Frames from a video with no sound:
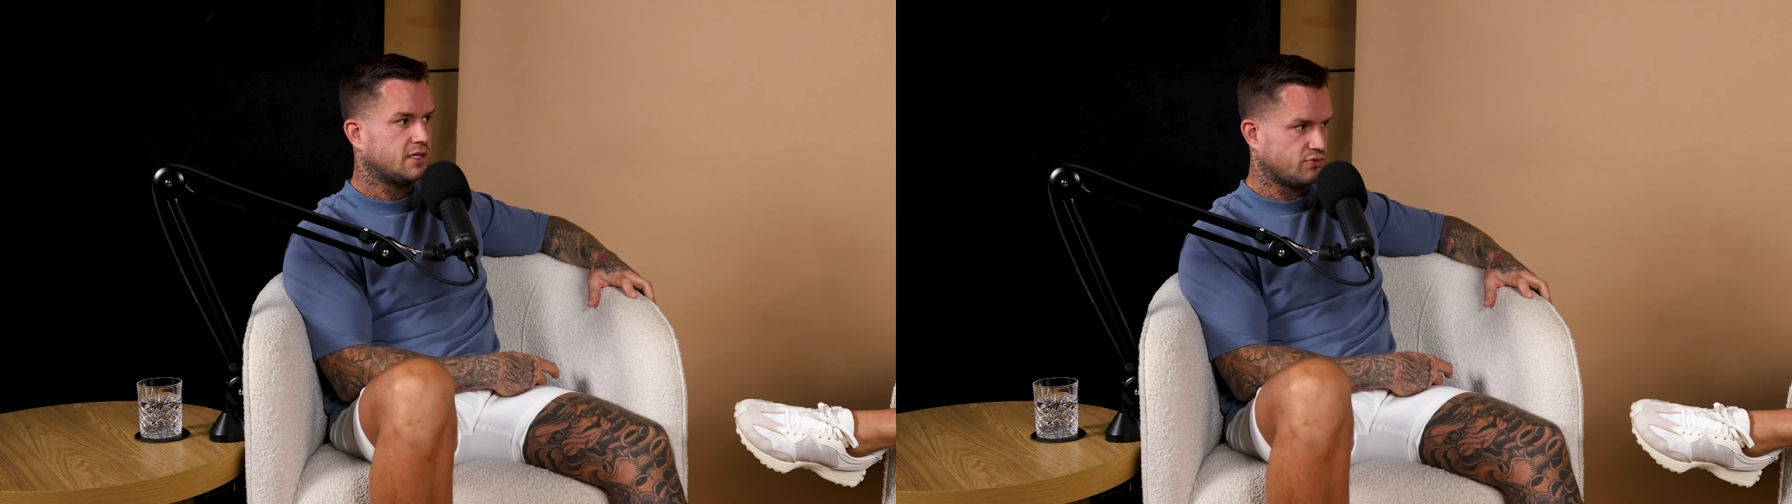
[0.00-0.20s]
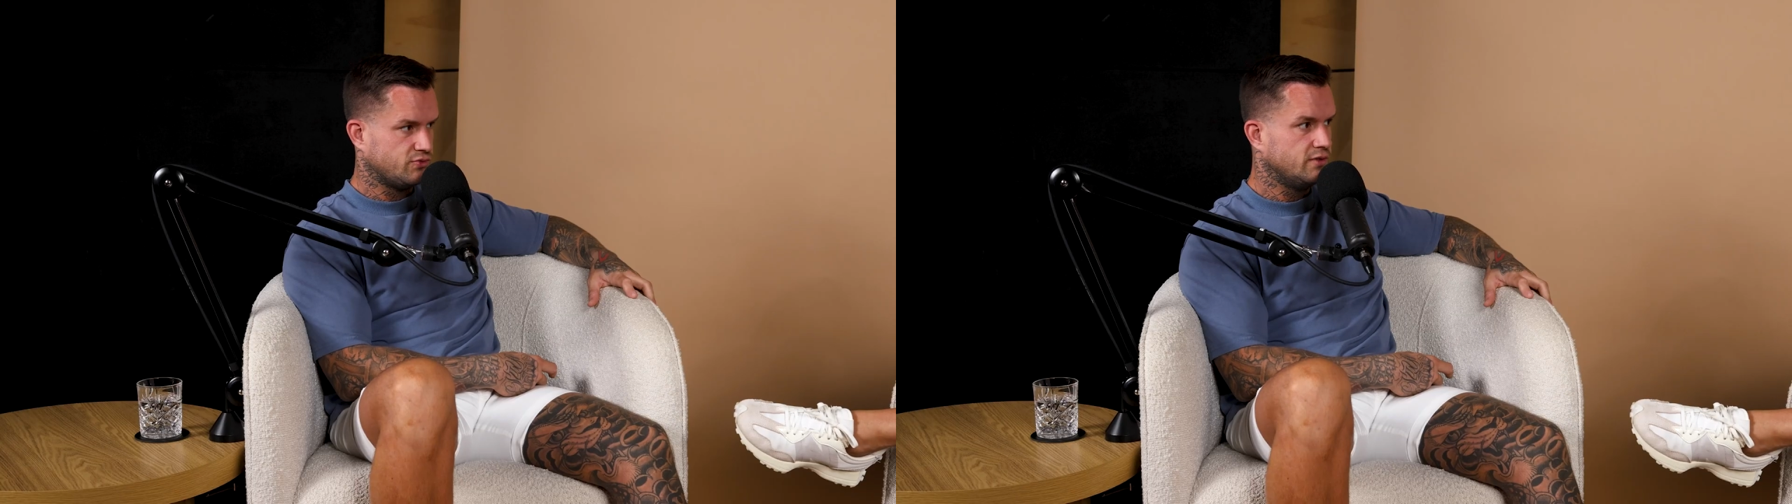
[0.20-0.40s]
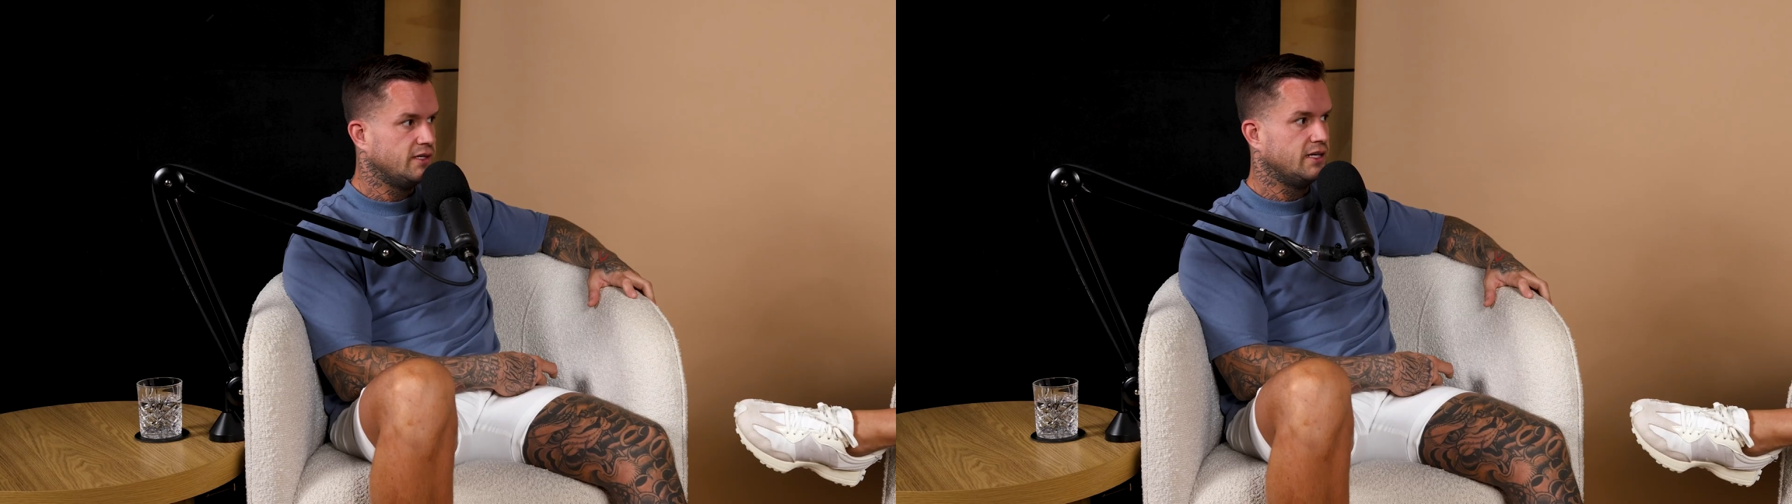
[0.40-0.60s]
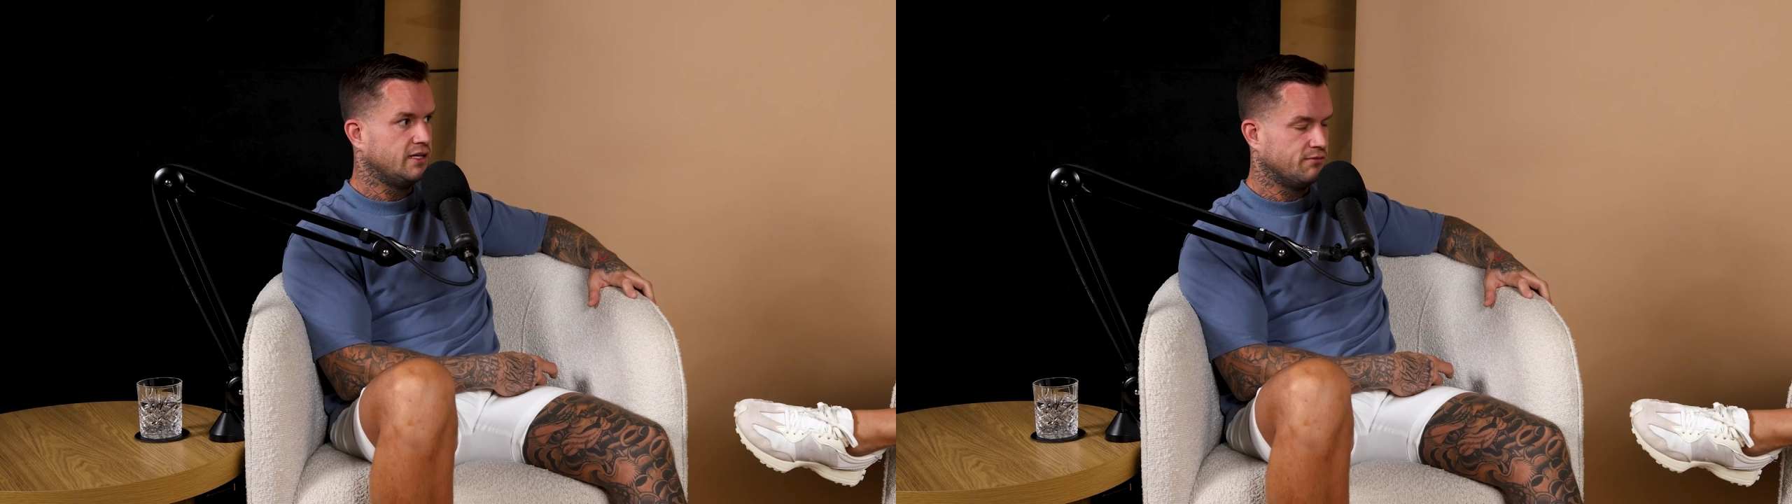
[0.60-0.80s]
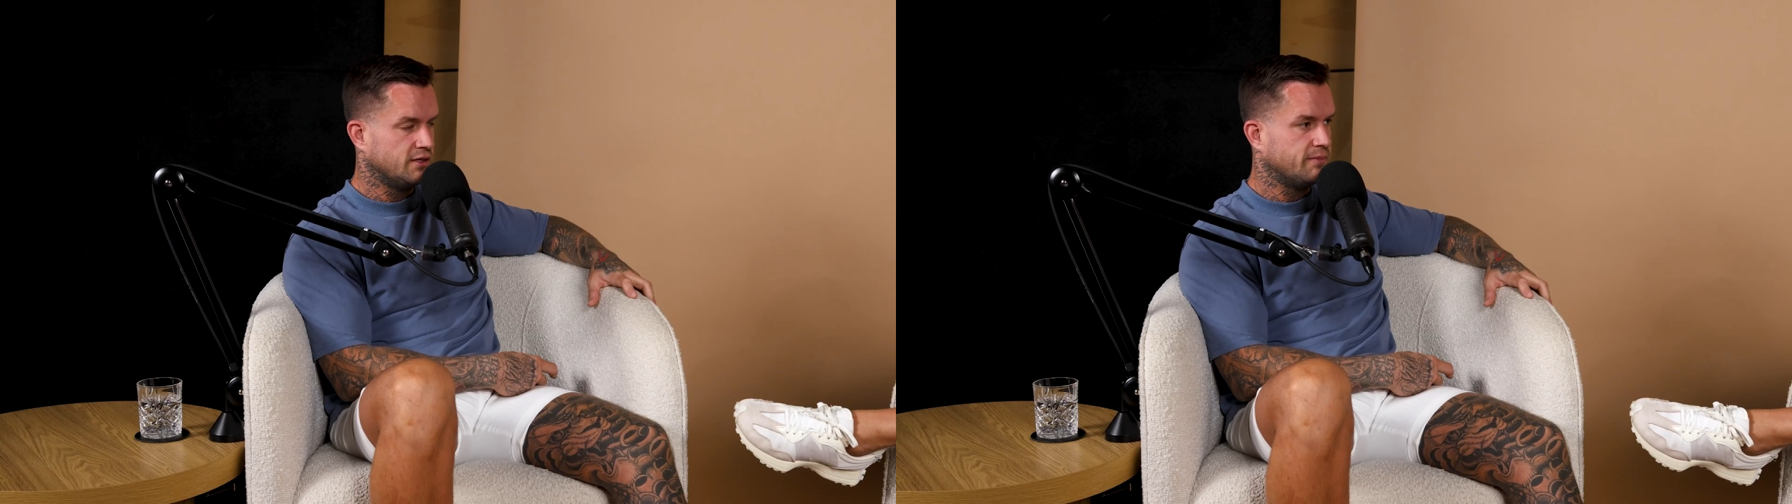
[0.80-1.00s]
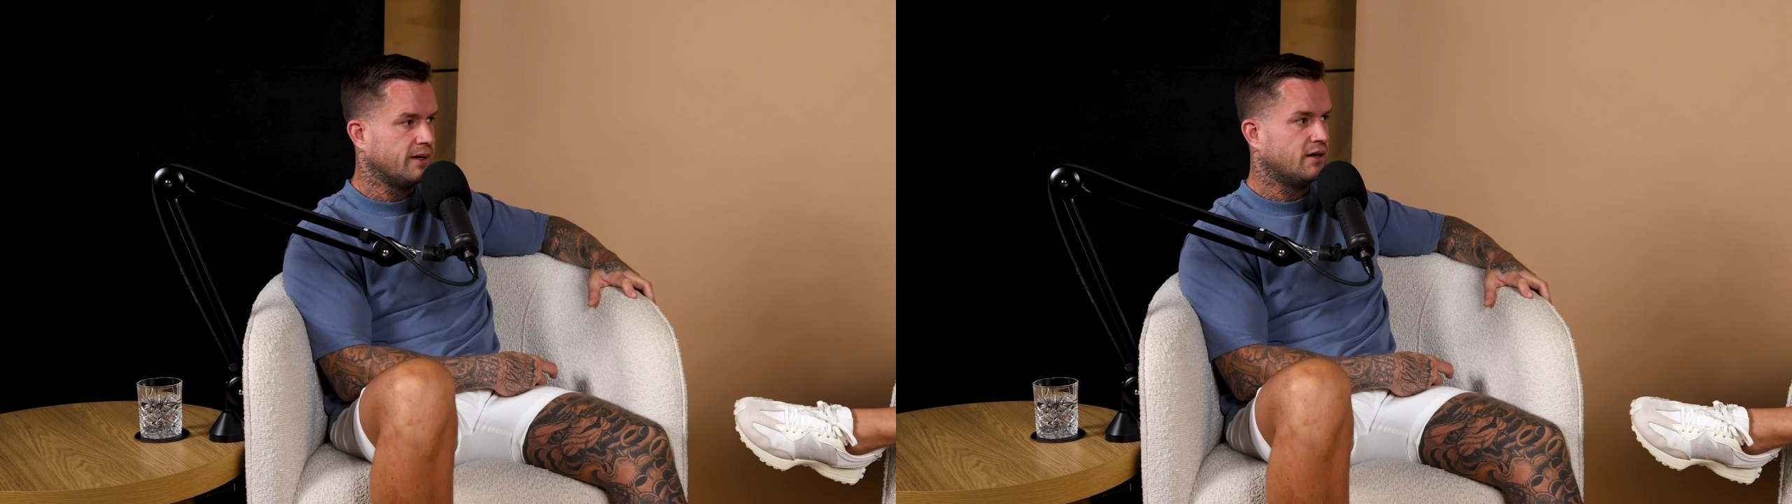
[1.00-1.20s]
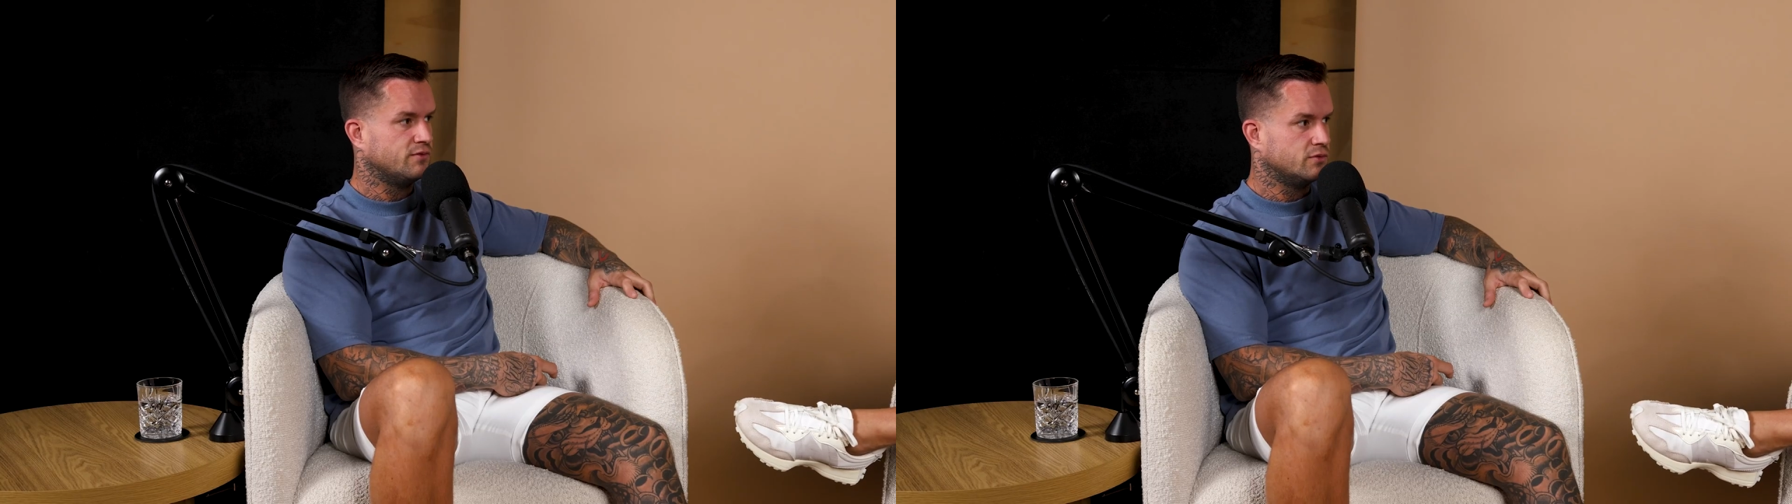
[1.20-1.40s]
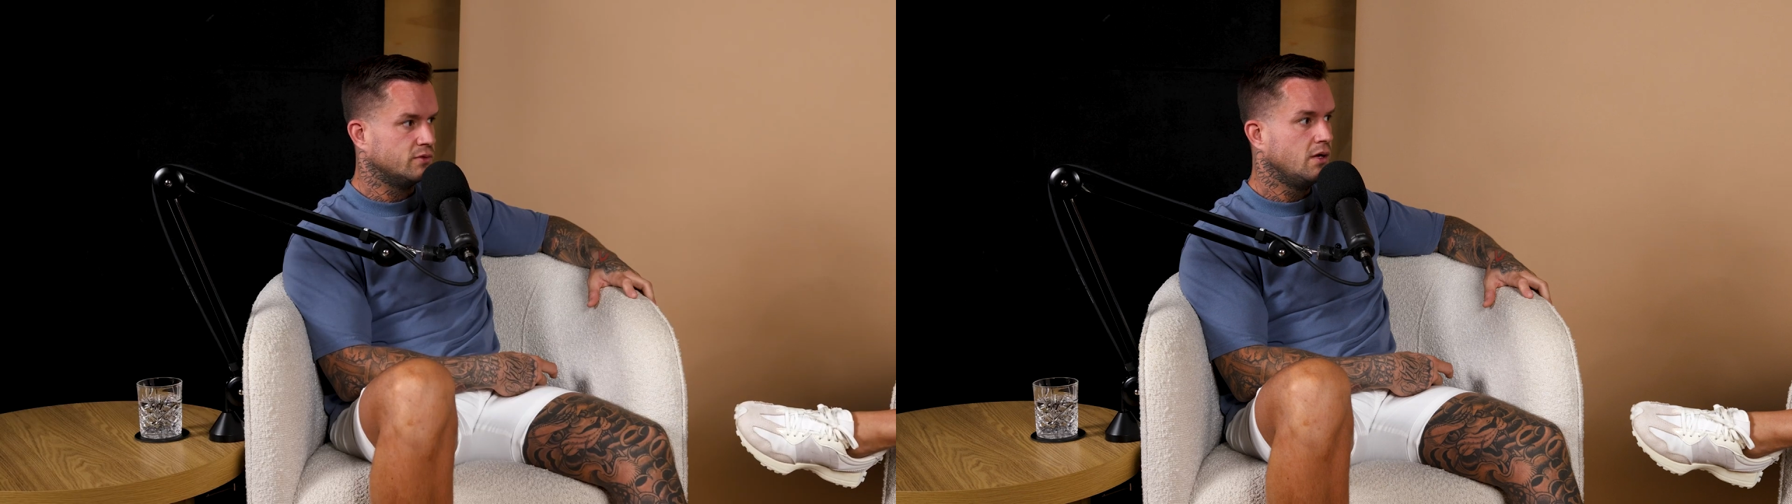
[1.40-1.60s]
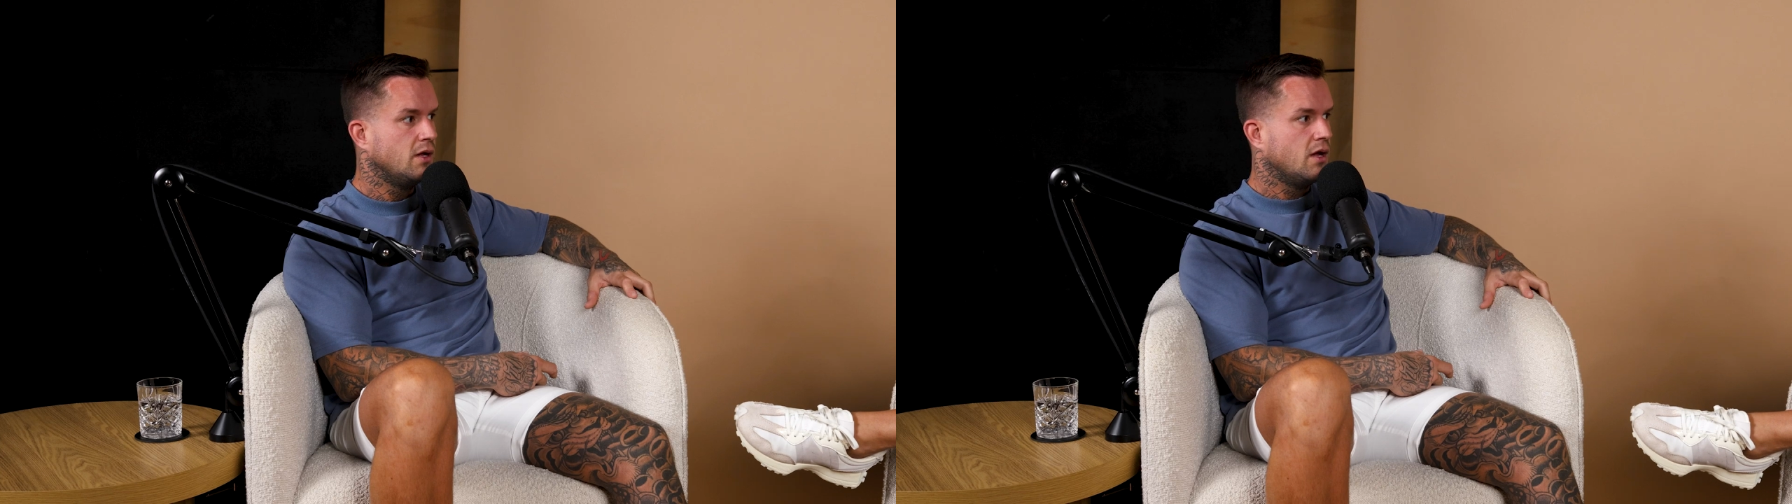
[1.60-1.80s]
that's really, really powerful,